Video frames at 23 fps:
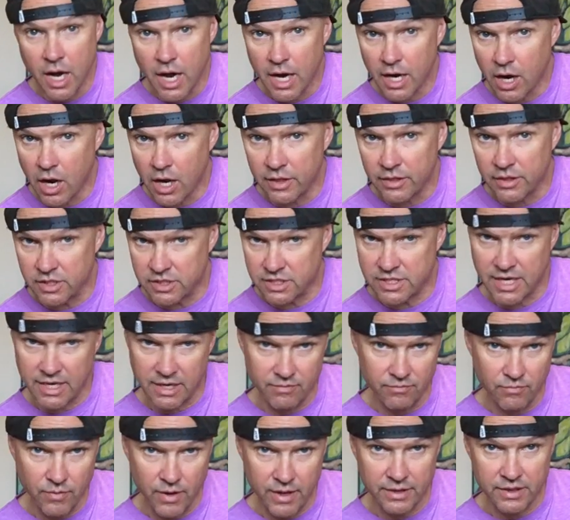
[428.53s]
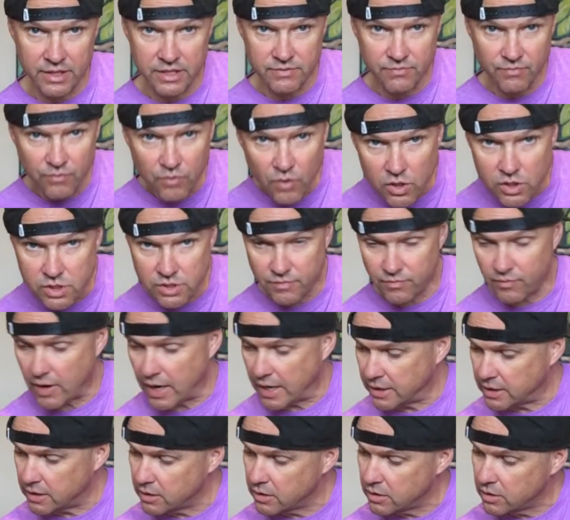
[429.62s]
not on the 2nd fret, the 1st
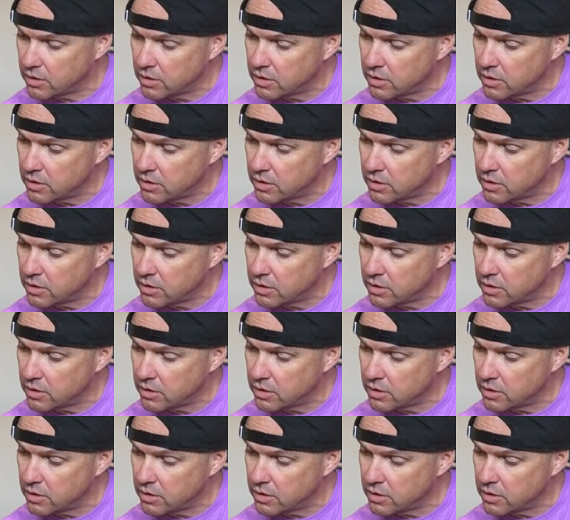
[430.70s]
fret.